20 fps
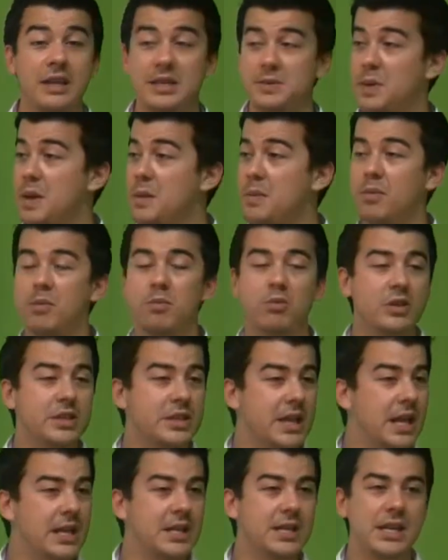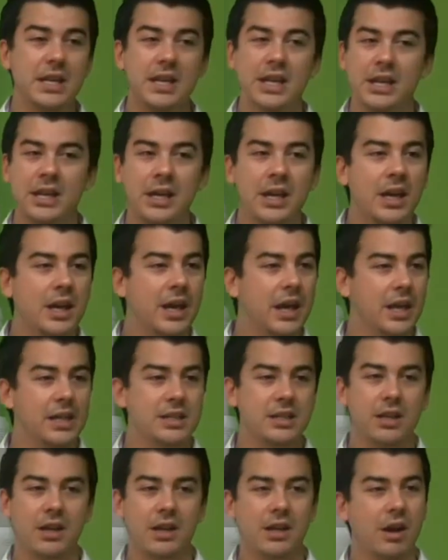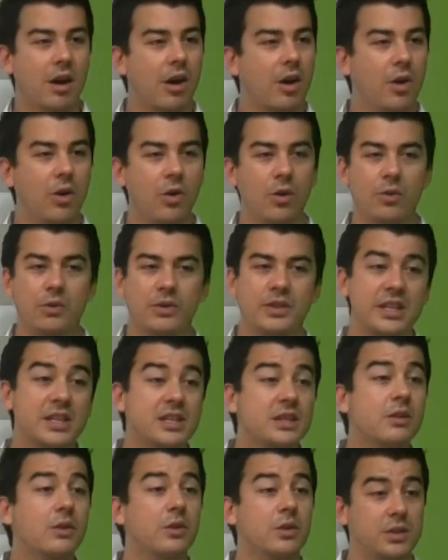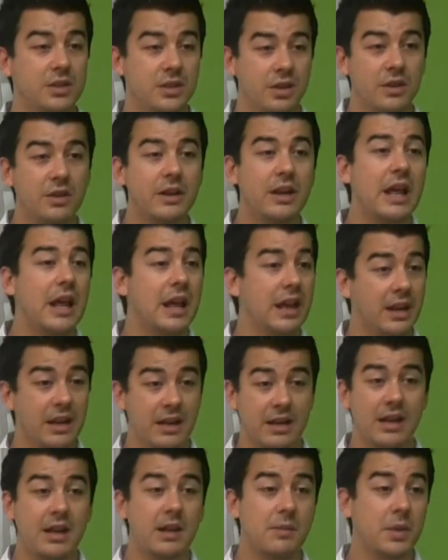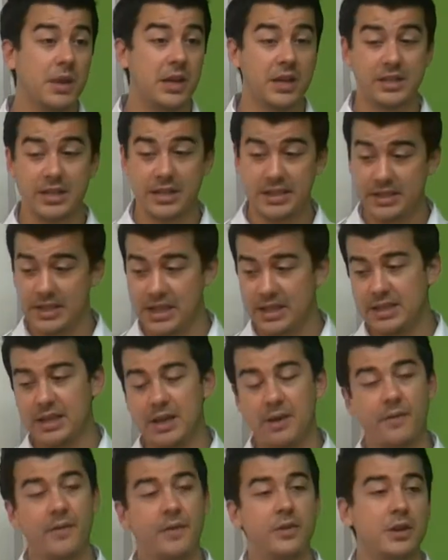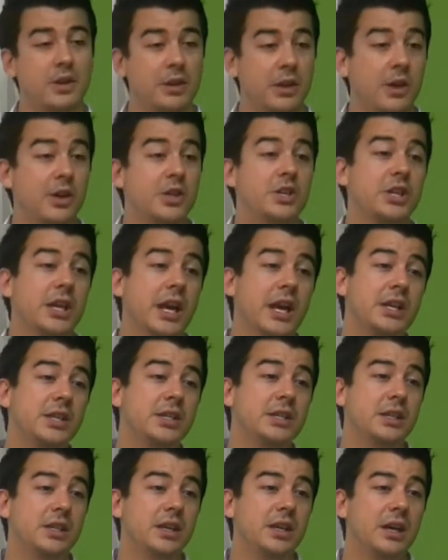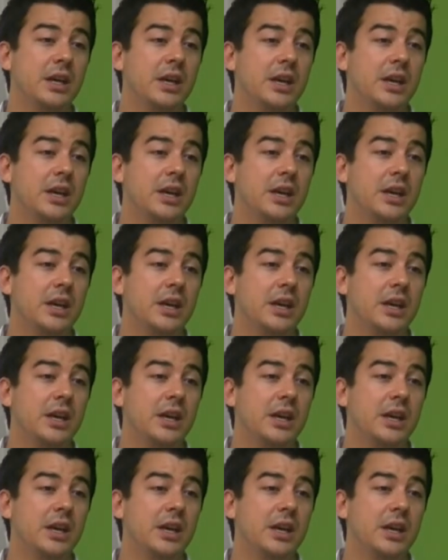There's people presenting. It's like a whole discourse, and because it sets up for the negotiation.